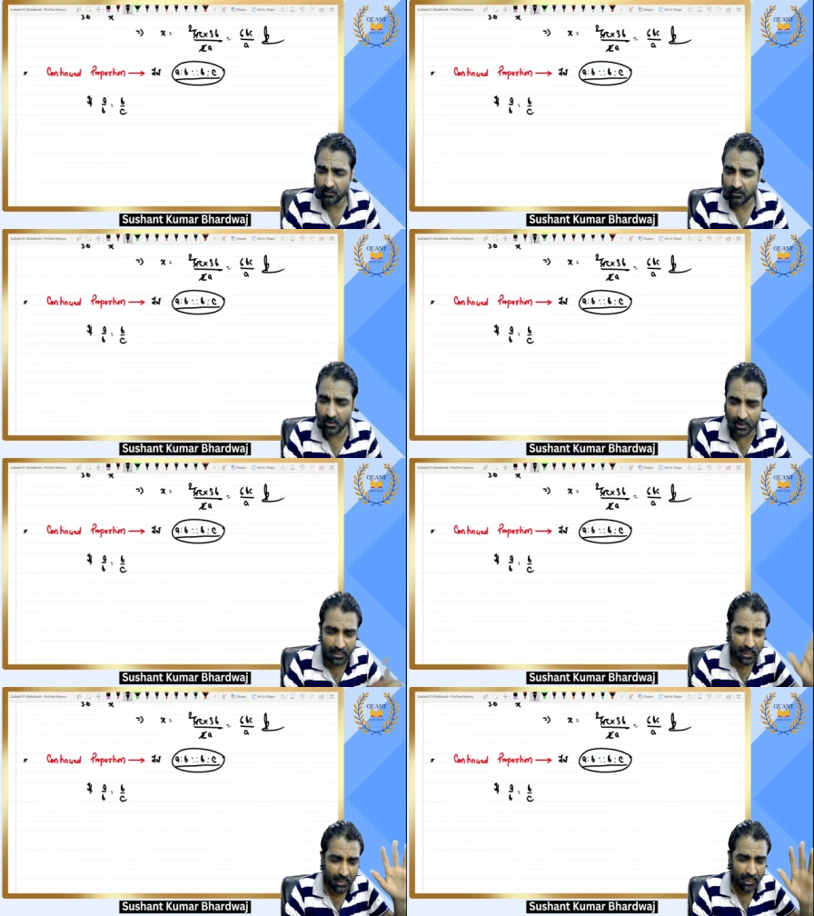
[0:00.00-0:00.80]

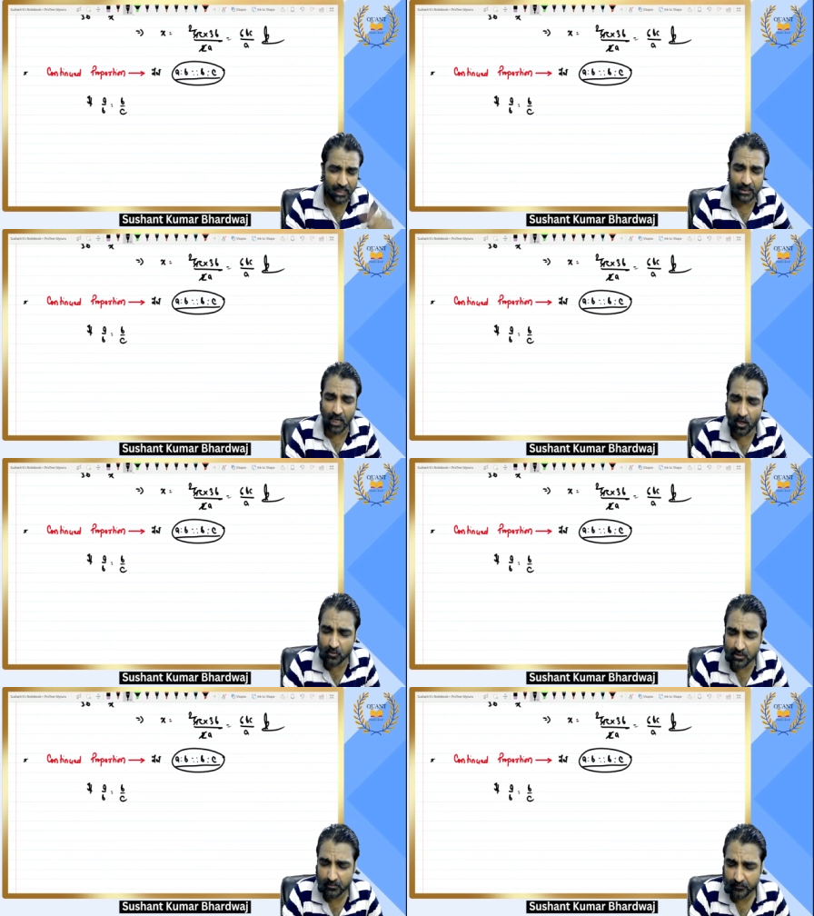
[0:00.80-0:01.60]
Clear? Any
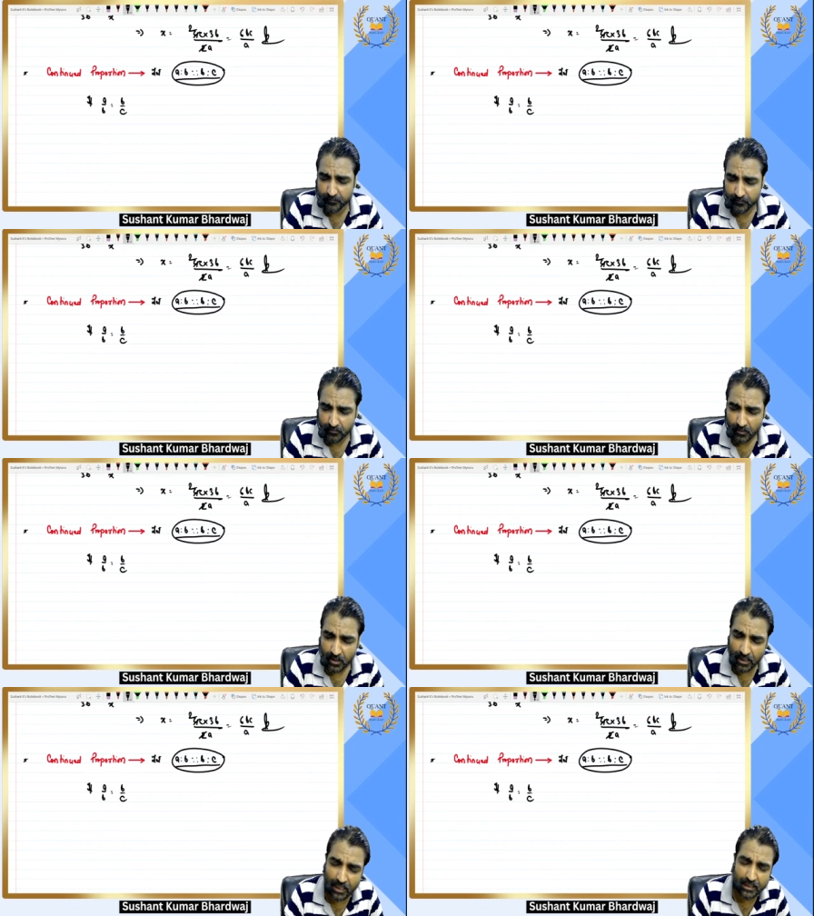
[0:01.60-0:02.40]
doubt?
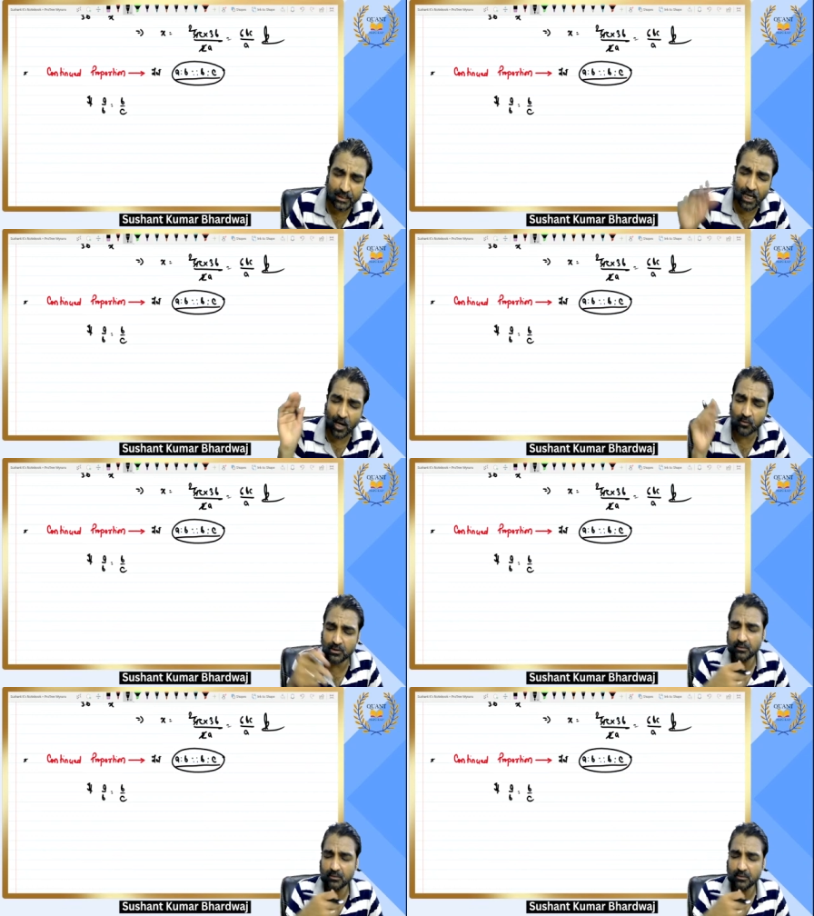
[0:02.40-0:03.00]
Any doubt?